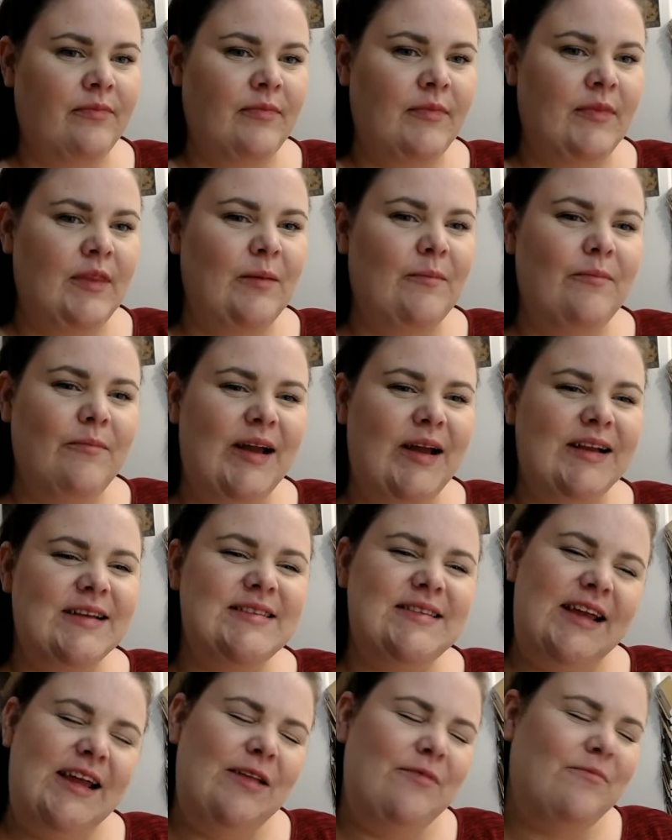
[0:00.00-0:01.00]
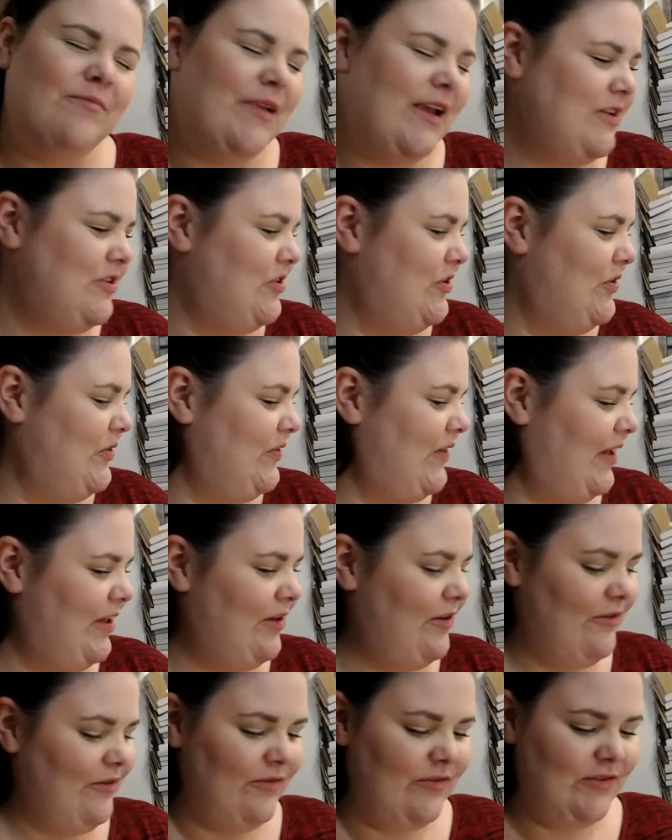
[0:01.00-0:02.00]
Maxine, bless you. Thank you
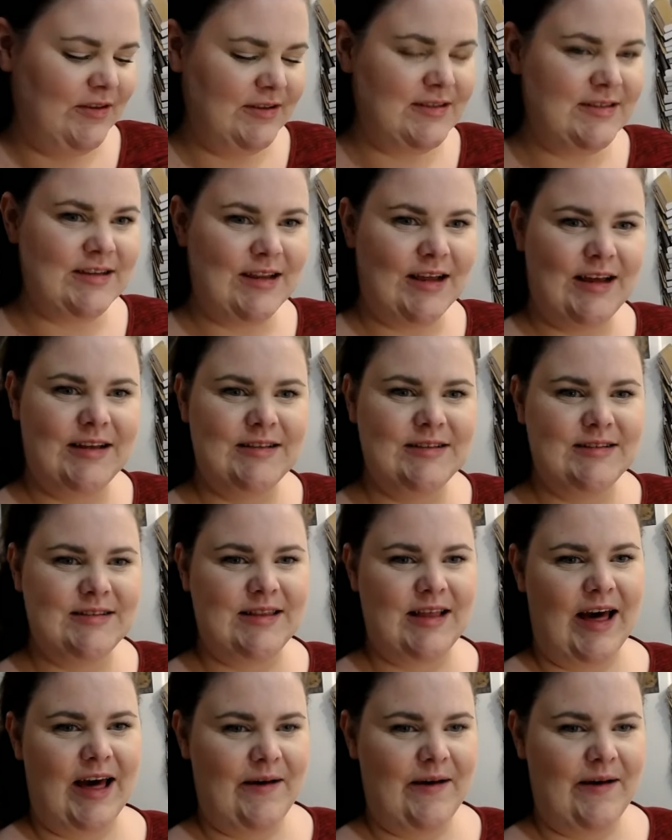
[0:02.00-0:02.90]
for the stars there.